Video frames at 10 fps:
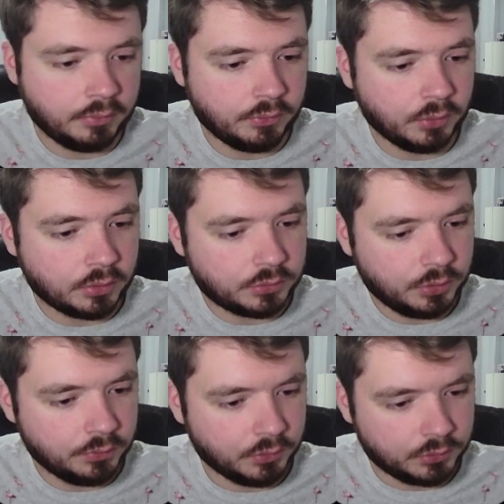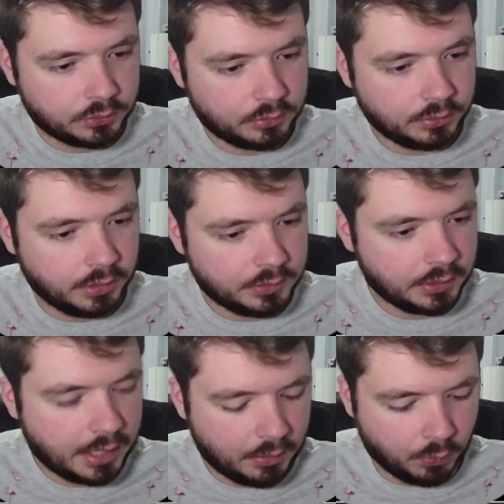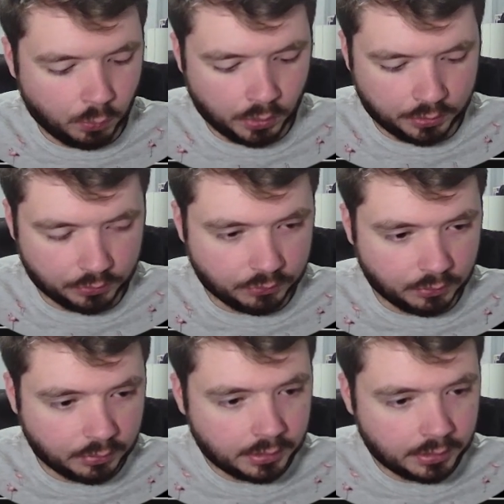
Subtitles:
for our servers. Isn't that wonderful?